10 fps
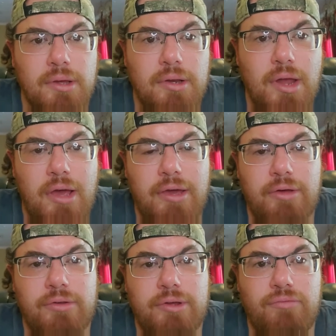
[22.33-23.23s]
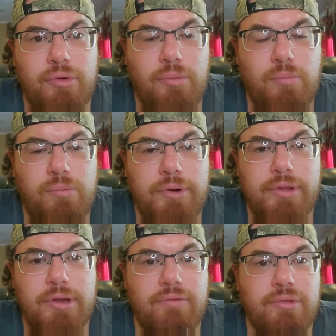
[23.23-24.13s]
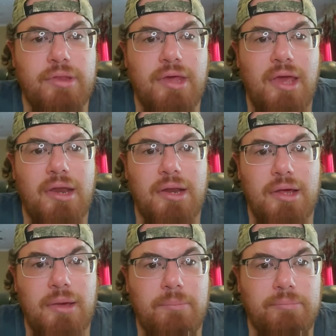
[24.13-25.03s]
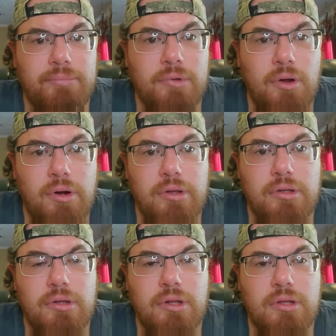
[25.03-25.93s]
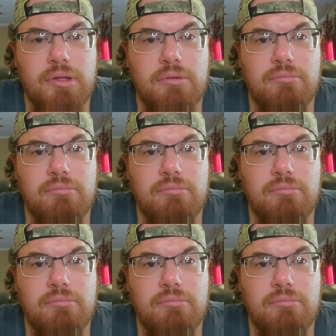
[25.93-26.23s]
not guilty for a reason of insanity, or just,